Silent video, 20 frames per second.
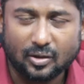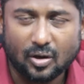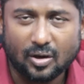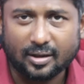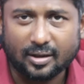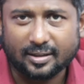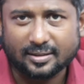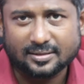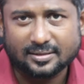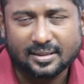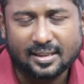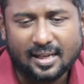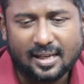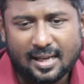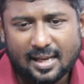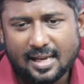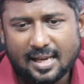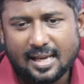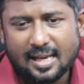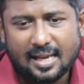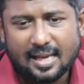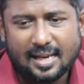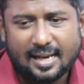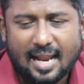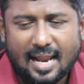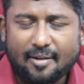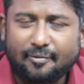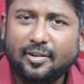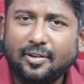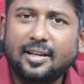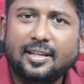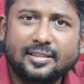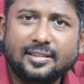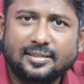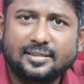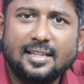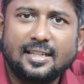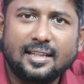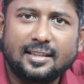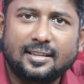Congress, and after his
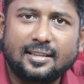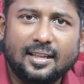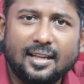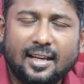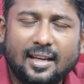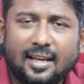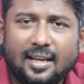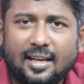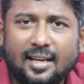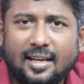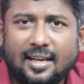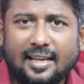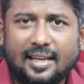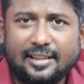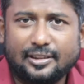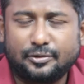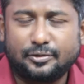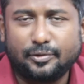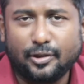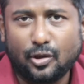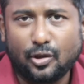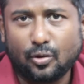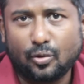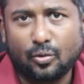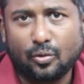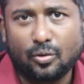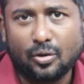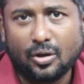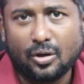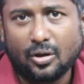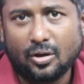death, his widow